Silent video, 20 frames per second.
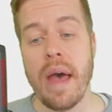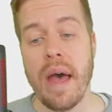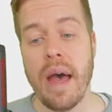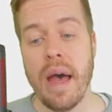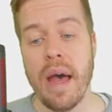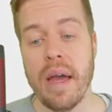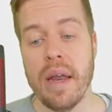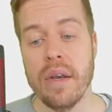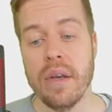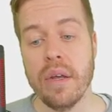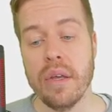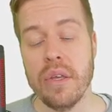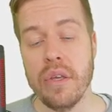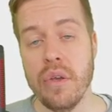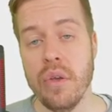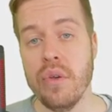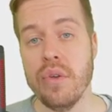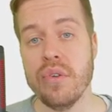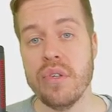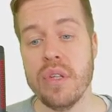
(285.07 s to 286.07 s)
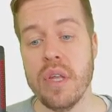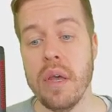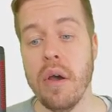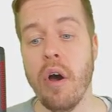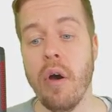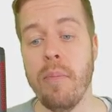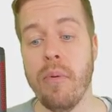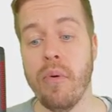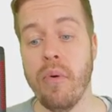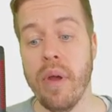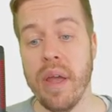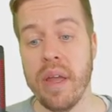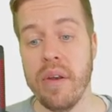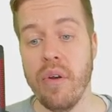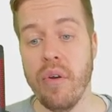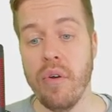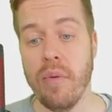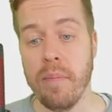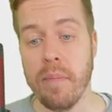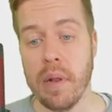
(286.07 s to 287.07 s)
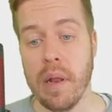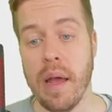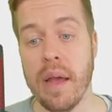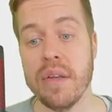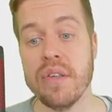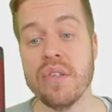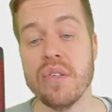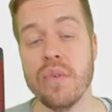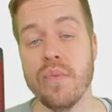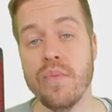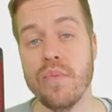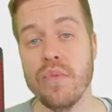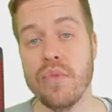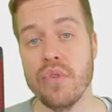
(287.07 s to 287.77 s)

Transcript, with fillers: and use the operator plus